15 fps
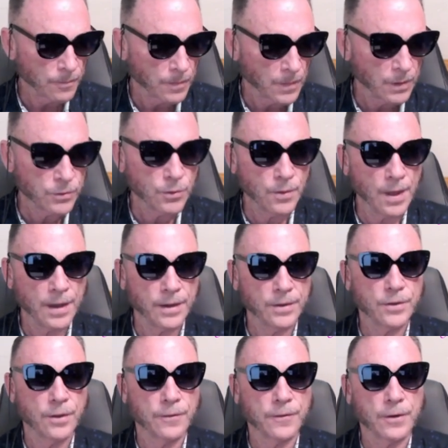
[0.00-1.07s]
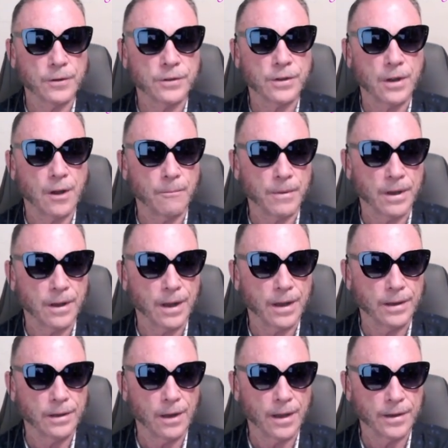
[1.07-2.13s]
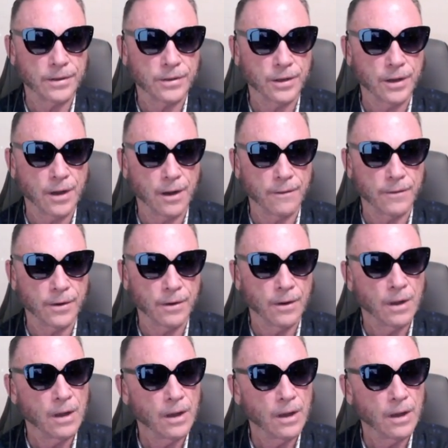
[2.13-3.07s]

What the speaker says: So that is the first topic I'd like to cover,